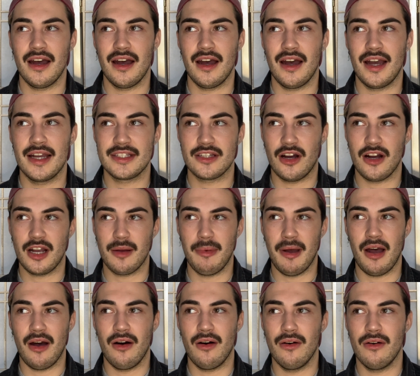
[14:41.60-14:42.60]
I talk
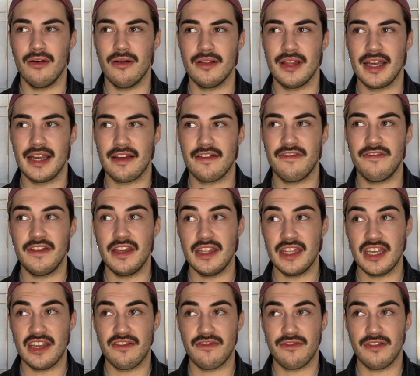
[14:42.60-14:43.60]
about like
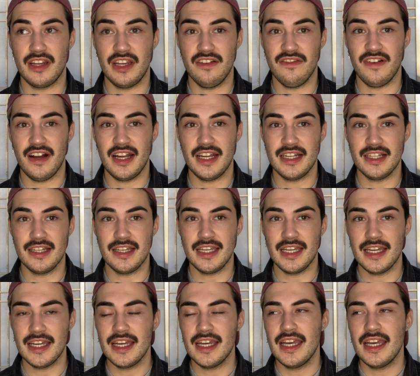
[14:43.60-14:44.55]
feeling free finally